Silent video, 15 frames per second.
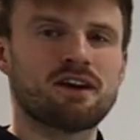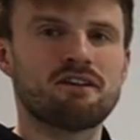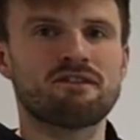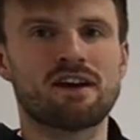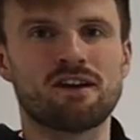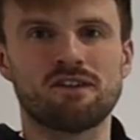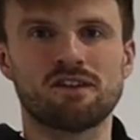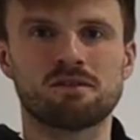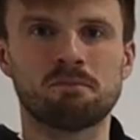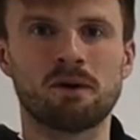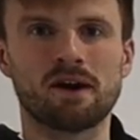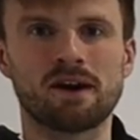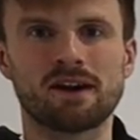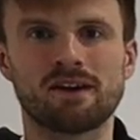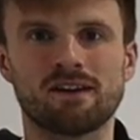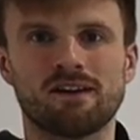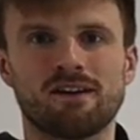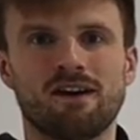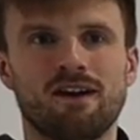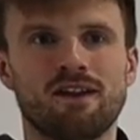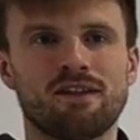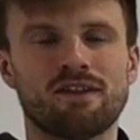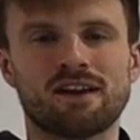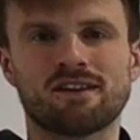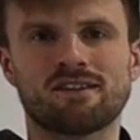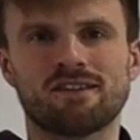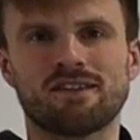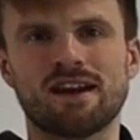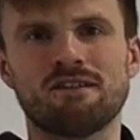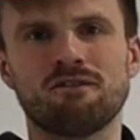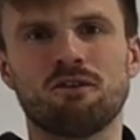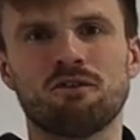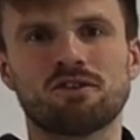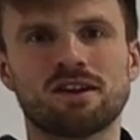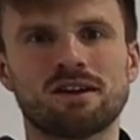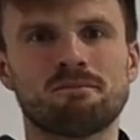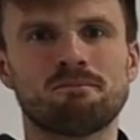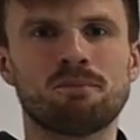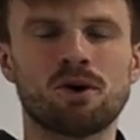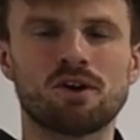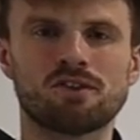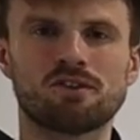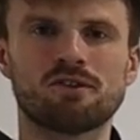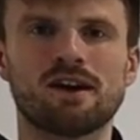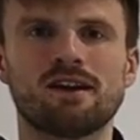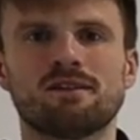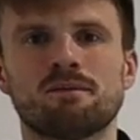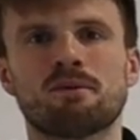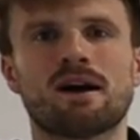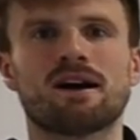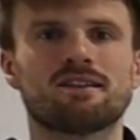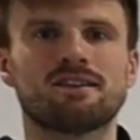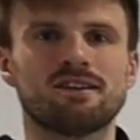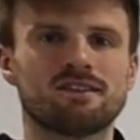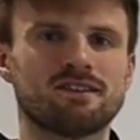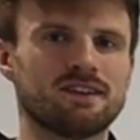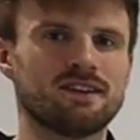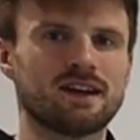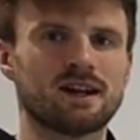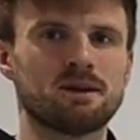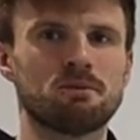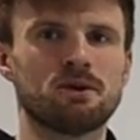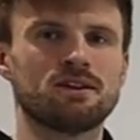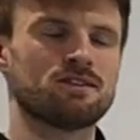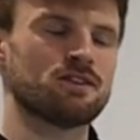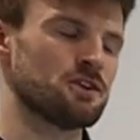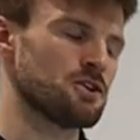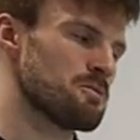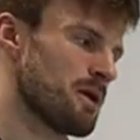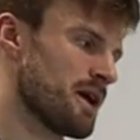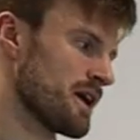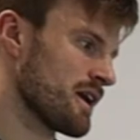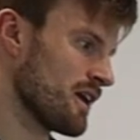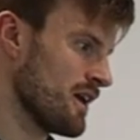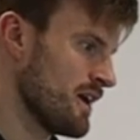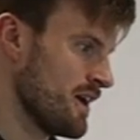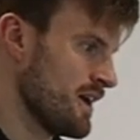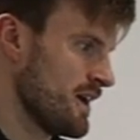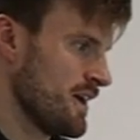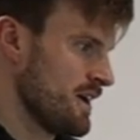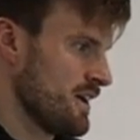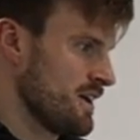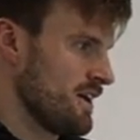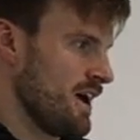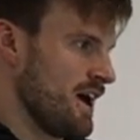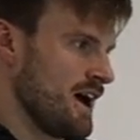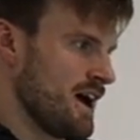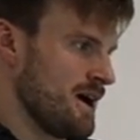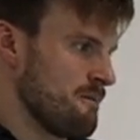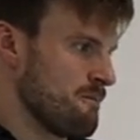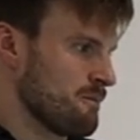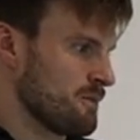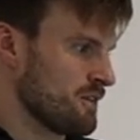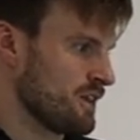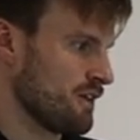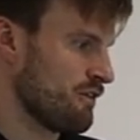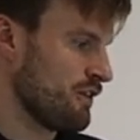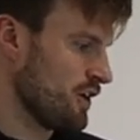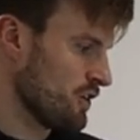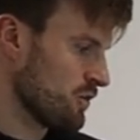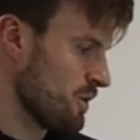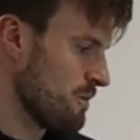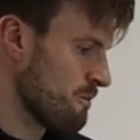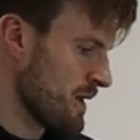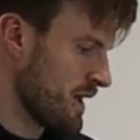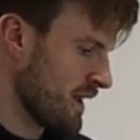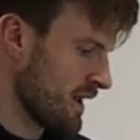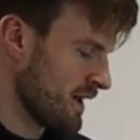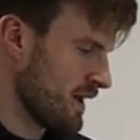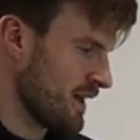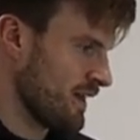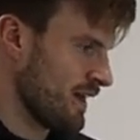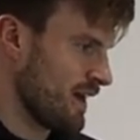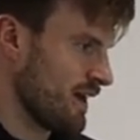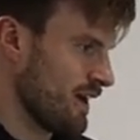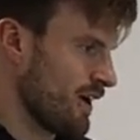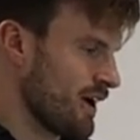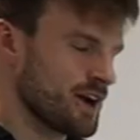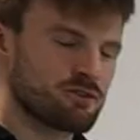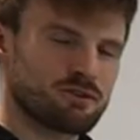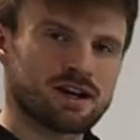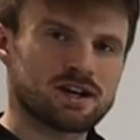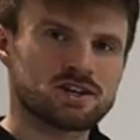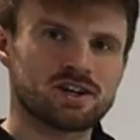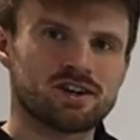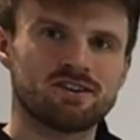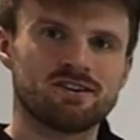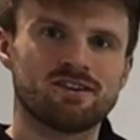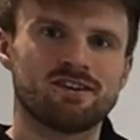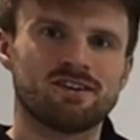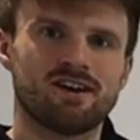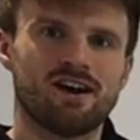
I found on this bike are the things that they've obviously put straight into practice, and they're going to put into the new bike. Um, so the first one being hydration.